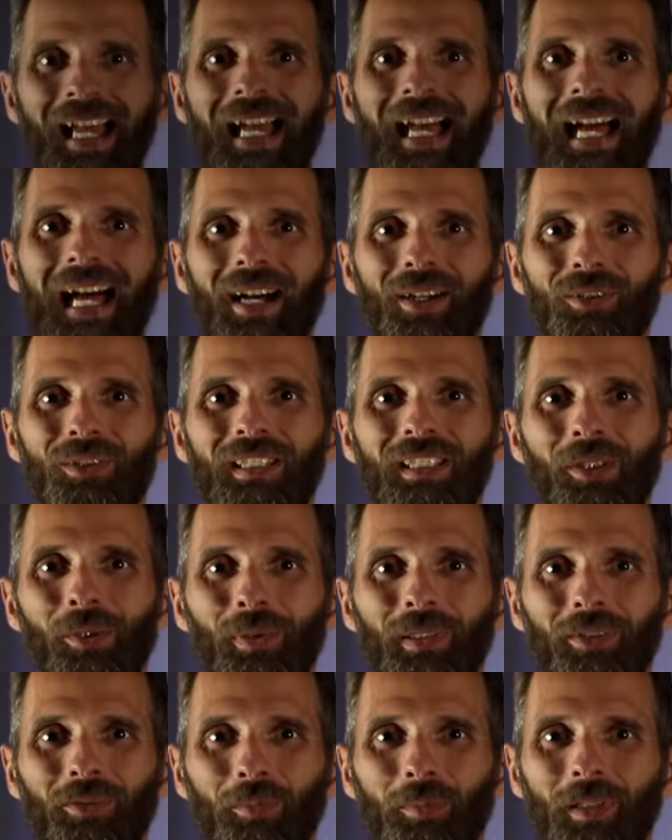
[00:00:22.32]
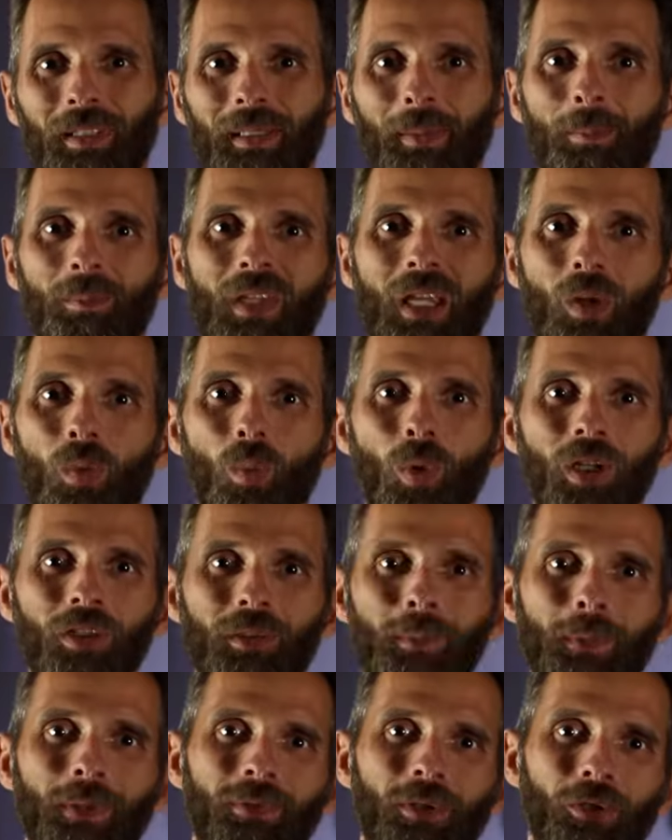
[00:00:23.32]
How's it going, everybody?
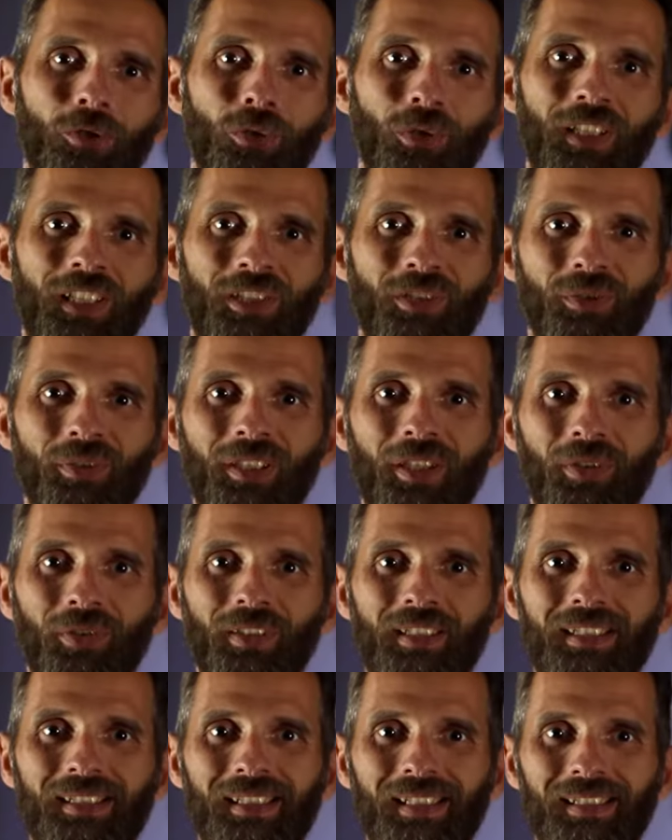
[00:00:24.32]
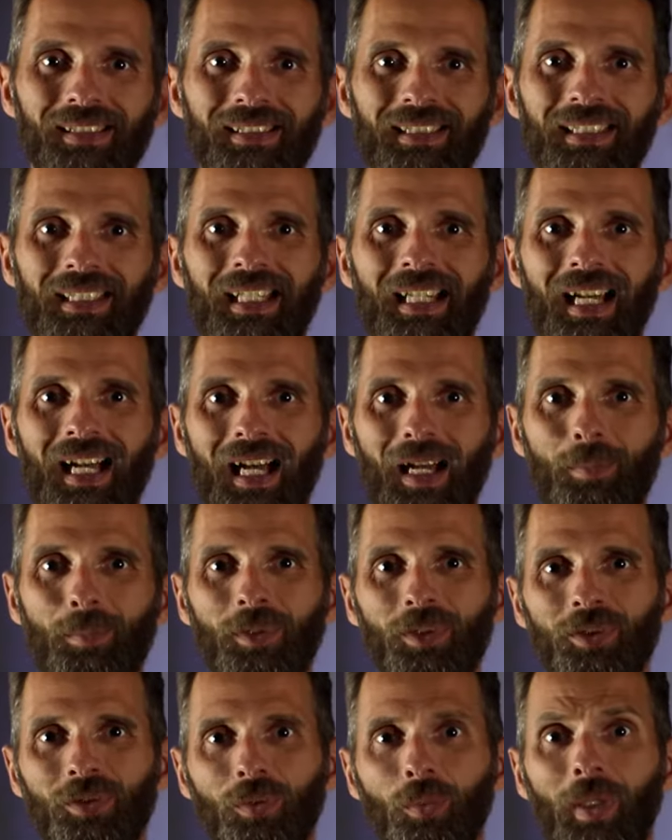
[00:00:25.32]
Welcome to Virtual History 360. I'm
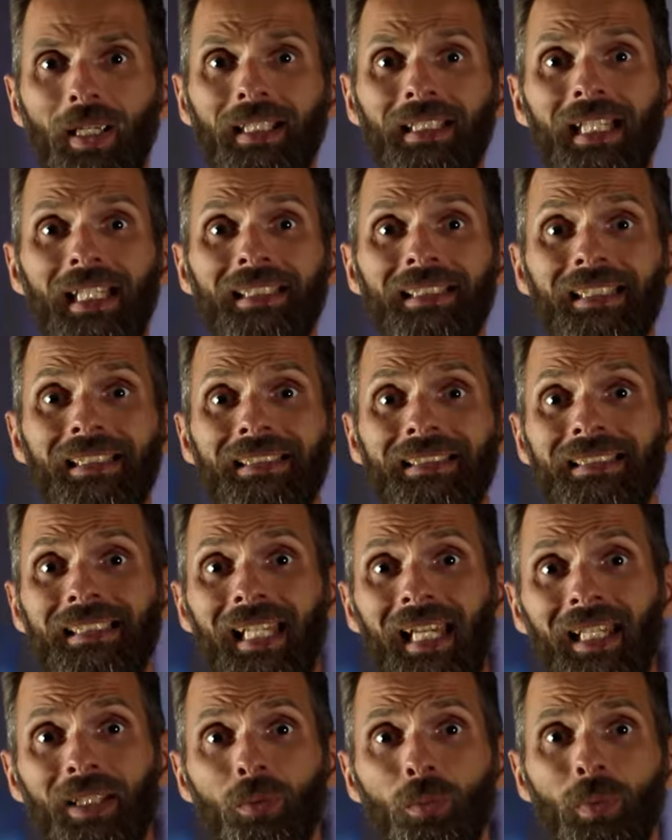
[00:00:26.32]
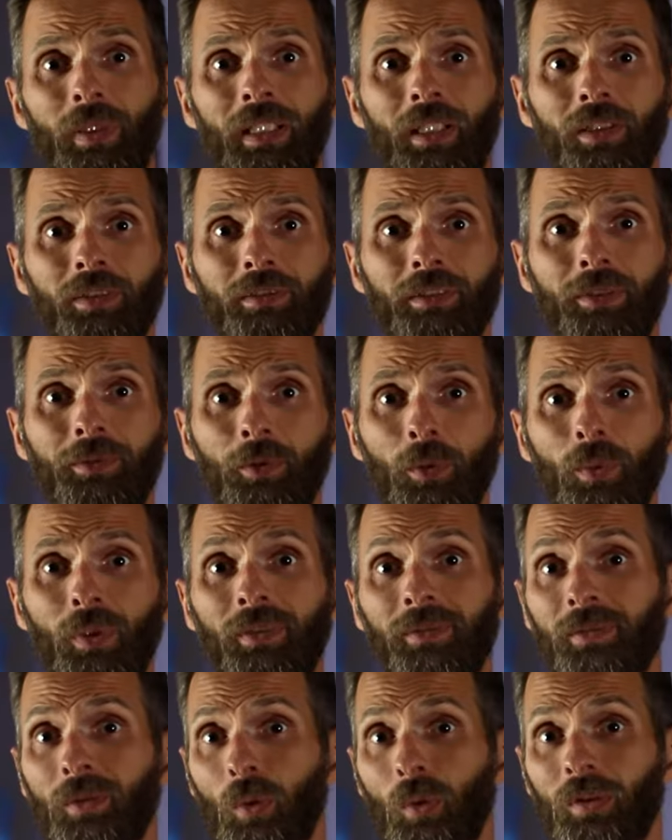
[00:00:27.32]
Mr. Wade, and today we are reviewing
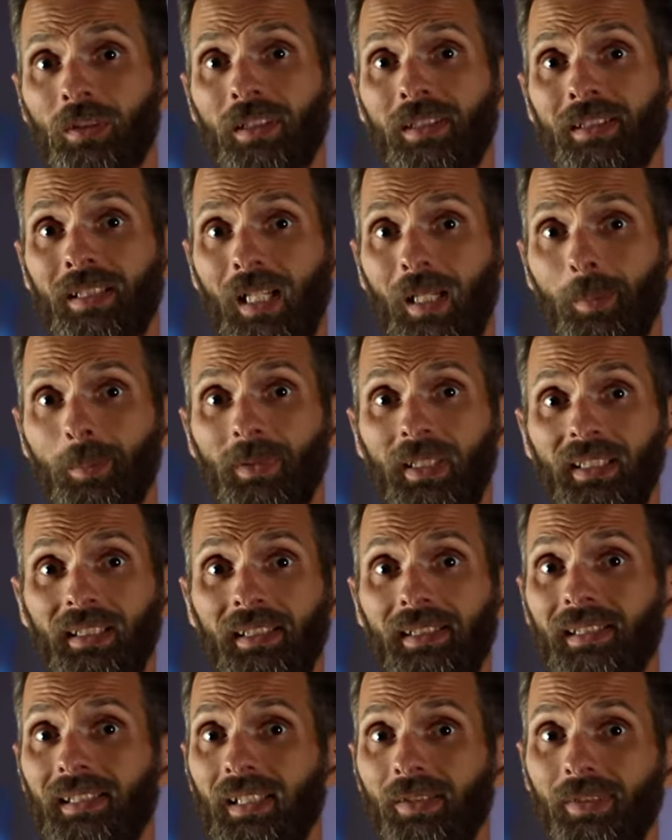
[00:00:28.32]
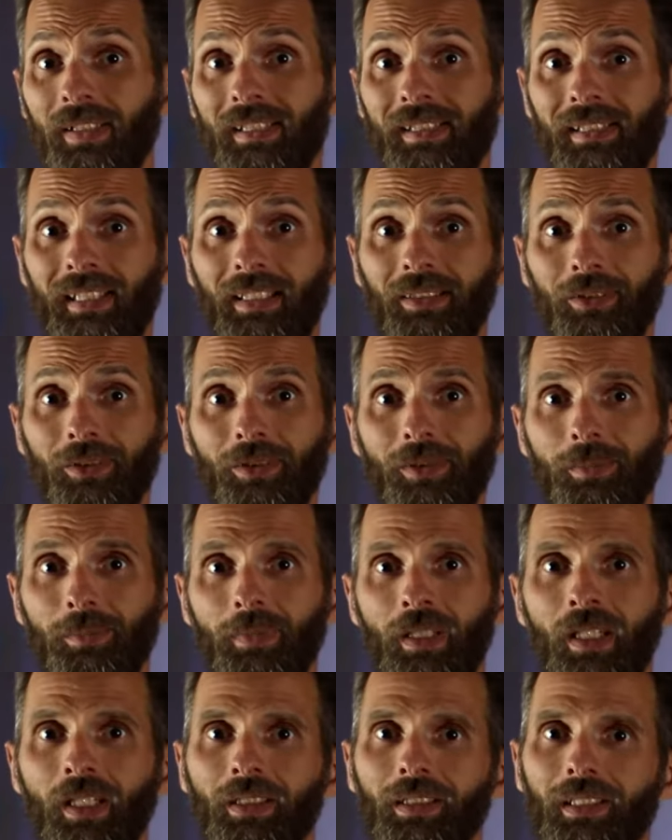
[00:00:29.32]
Florida's updated civic standards.
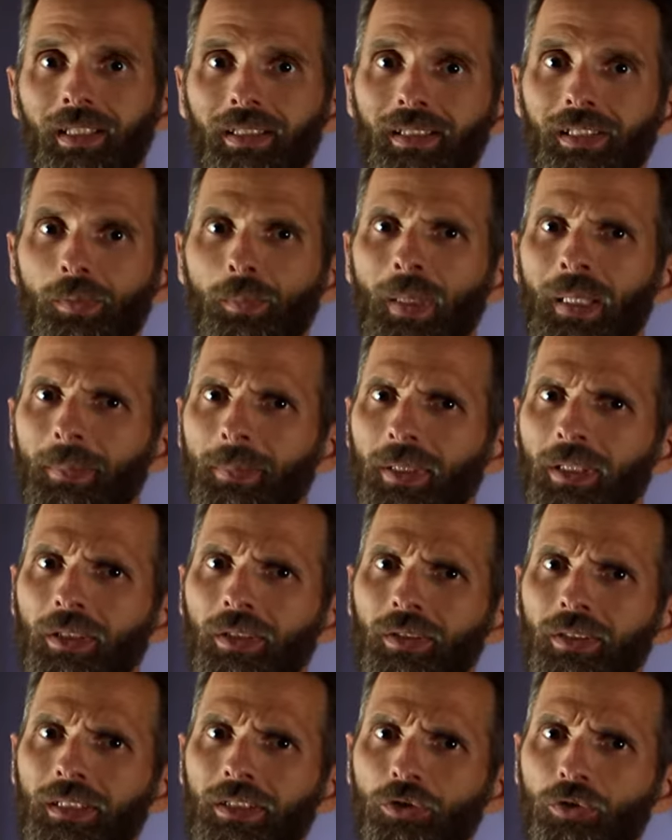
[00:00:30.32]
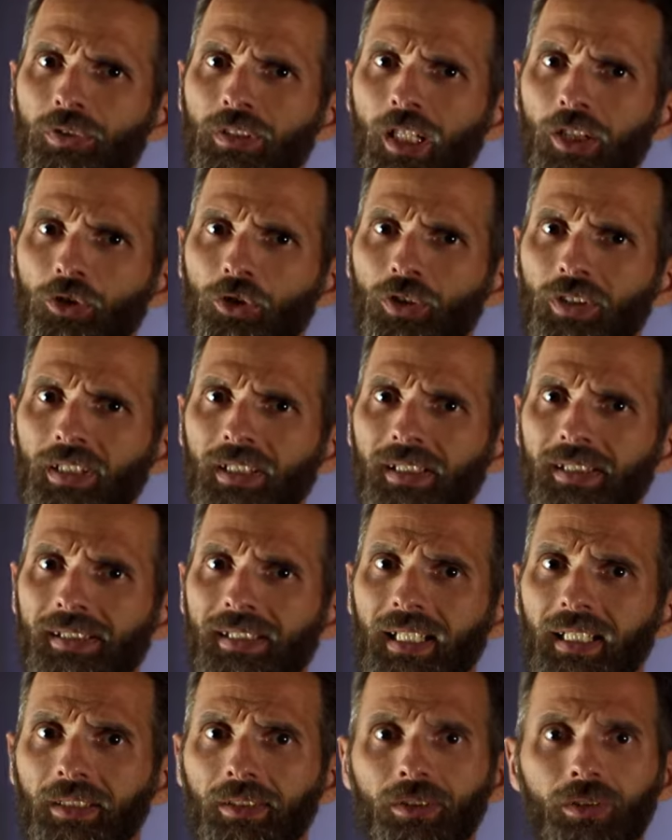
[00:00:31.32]
Now, this might be your introduction to the
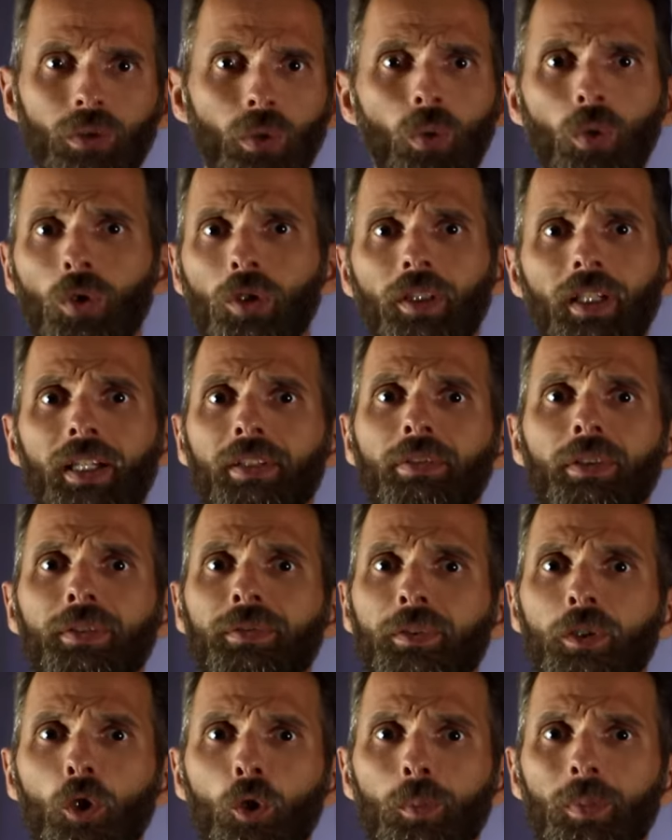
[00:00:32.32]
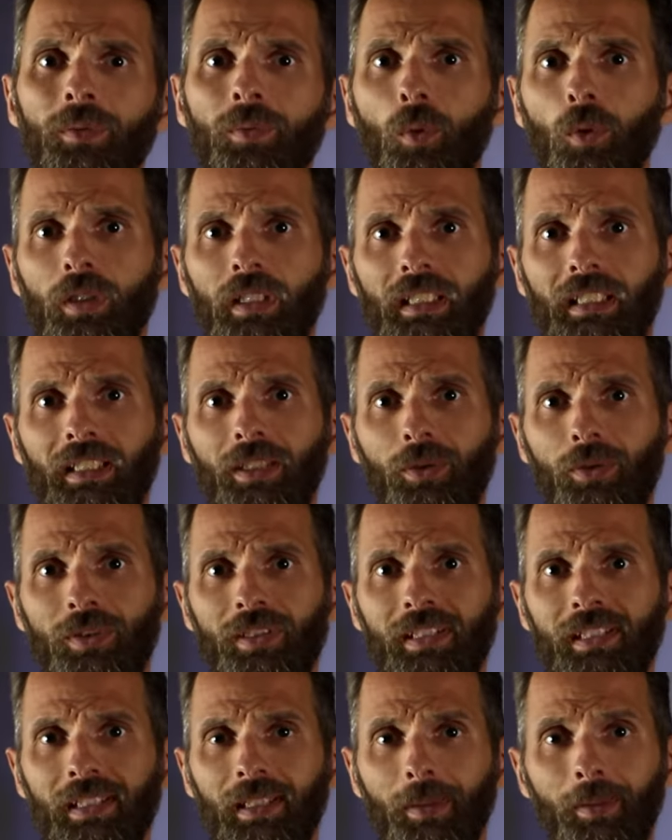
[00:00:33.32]
standard or a review before the
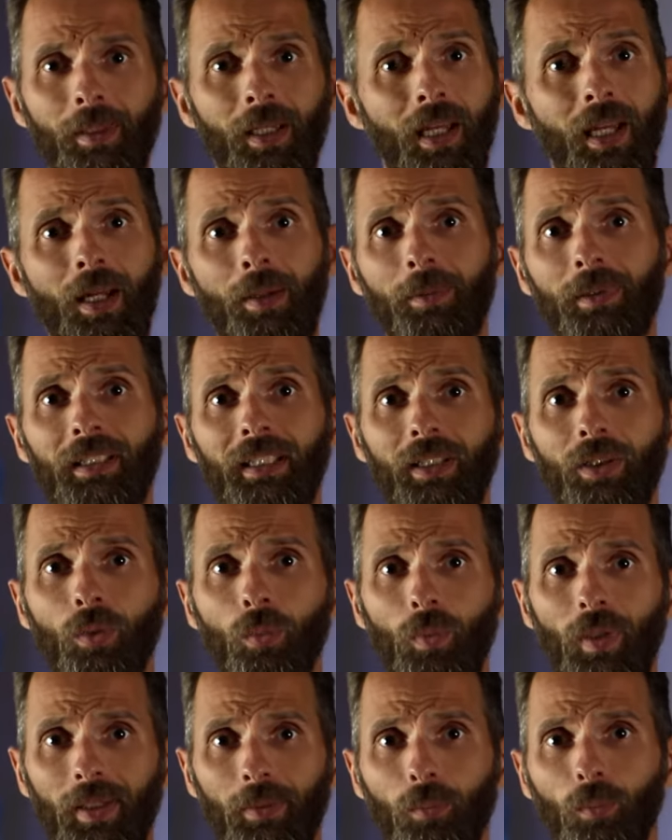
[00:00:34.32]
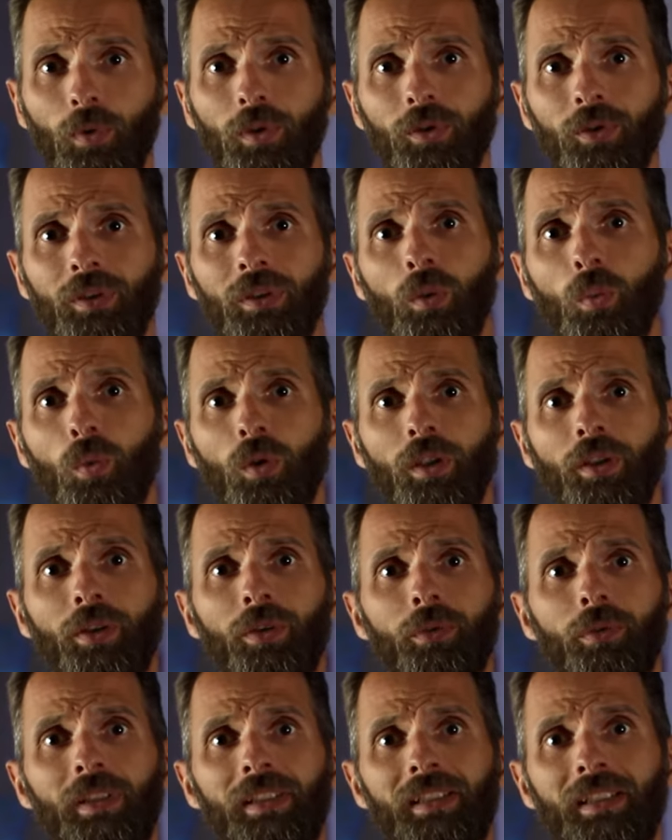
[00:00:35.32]
EOC, but either way, we're going to work
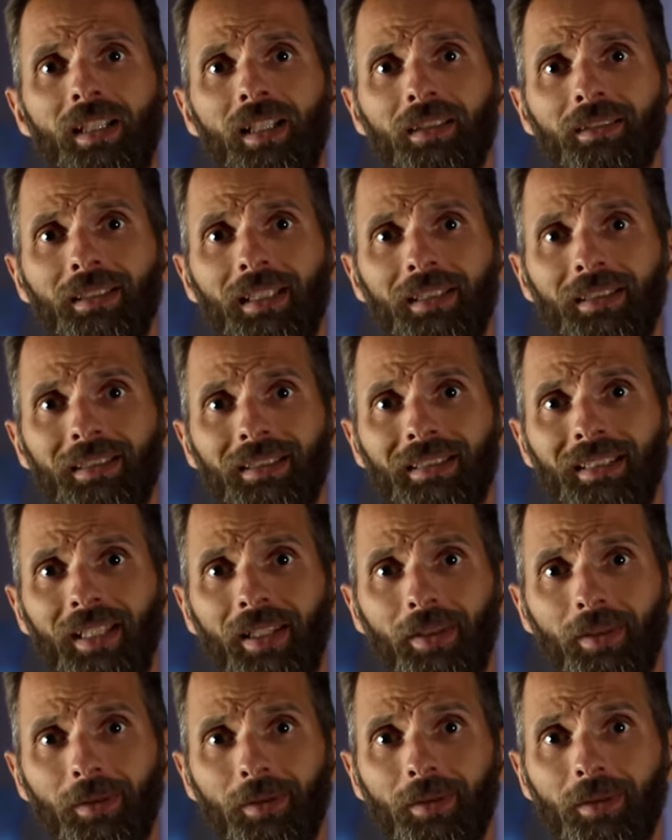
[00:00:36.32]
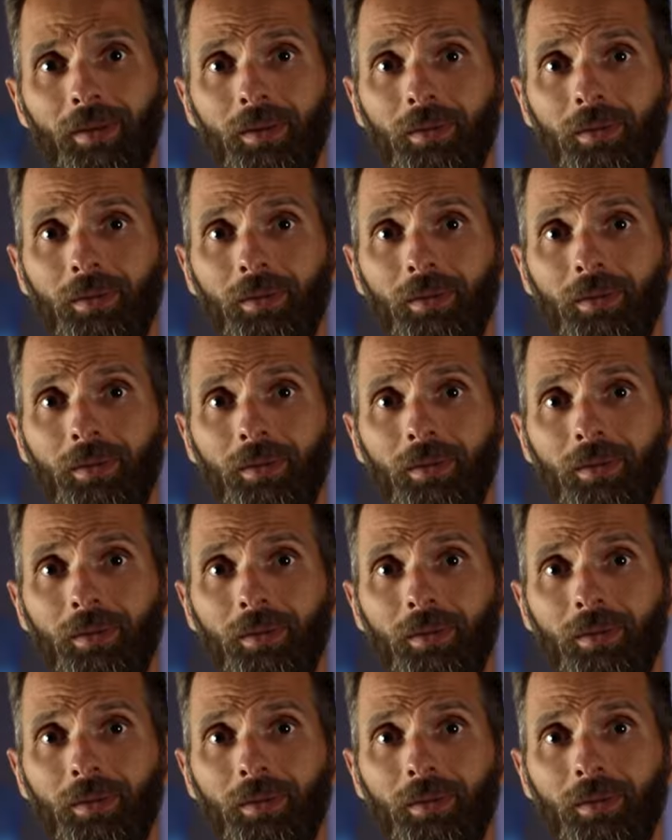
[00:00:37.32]
through this content together.